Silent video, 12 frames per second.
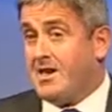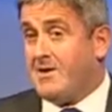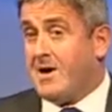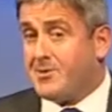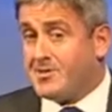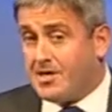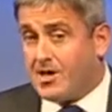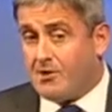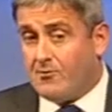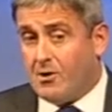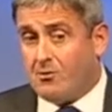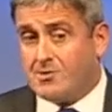Now, our
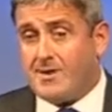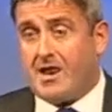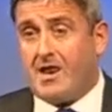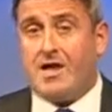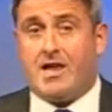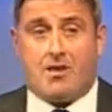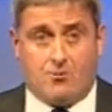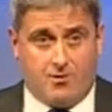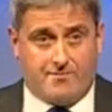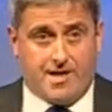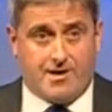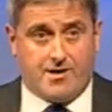particular role is about lining
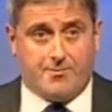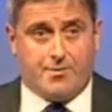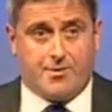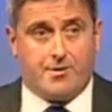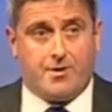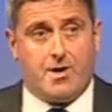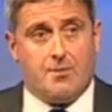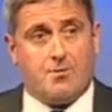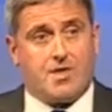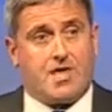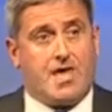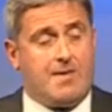all of that up,
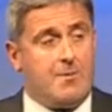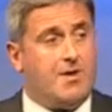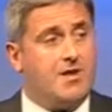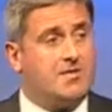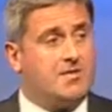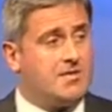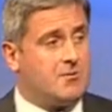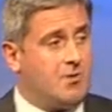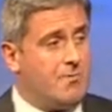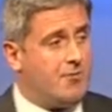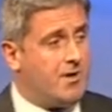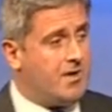but the capabilities that
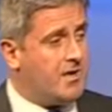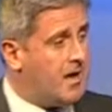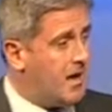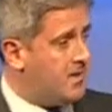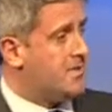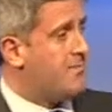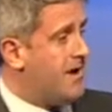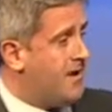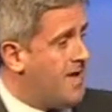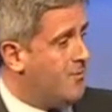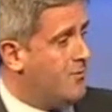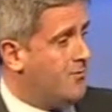we bring aren't
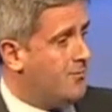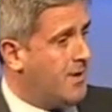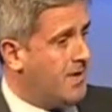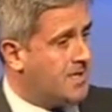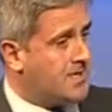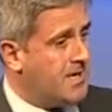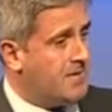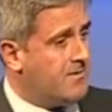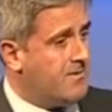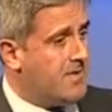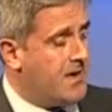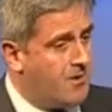about neighbourhood
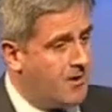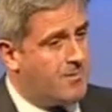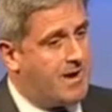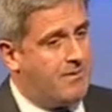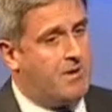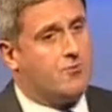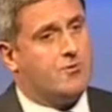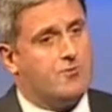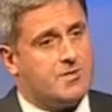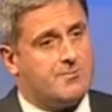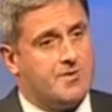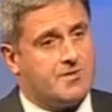policing, they're not about
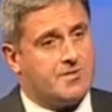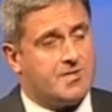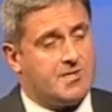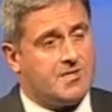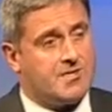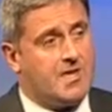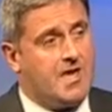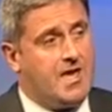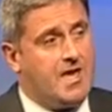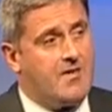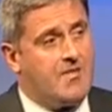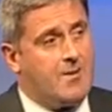local responses,
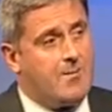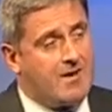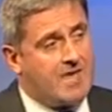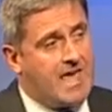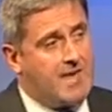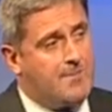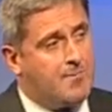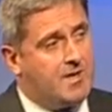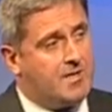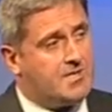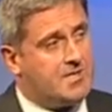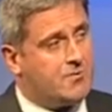they're about
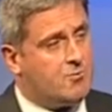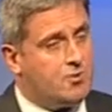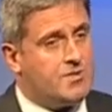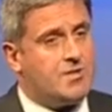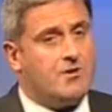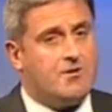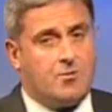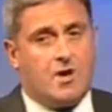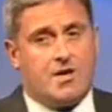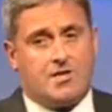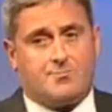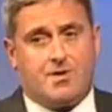capabilities that wouldn't
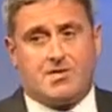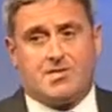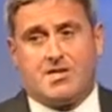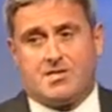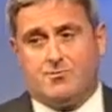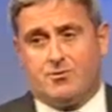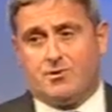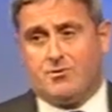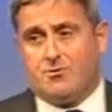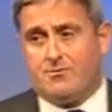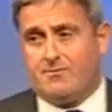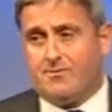otherwise be accessible to
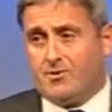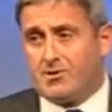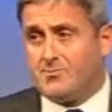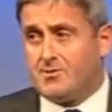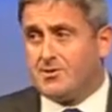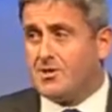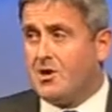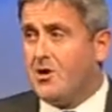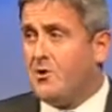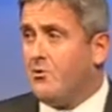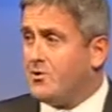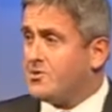law enforcement,
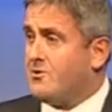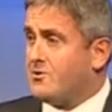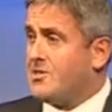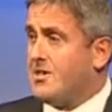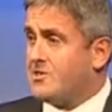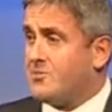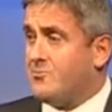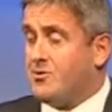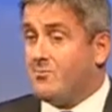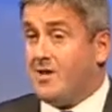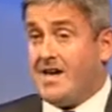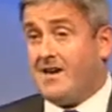or it's not
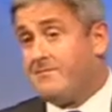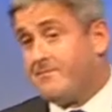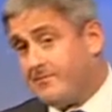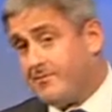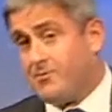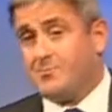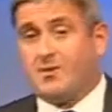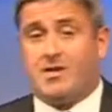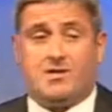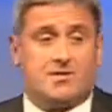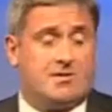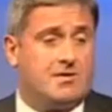sensible that we have, if you use
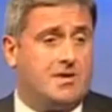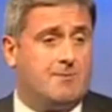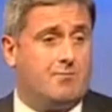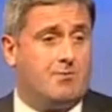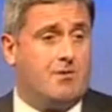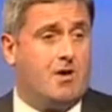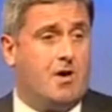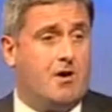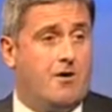police as an example,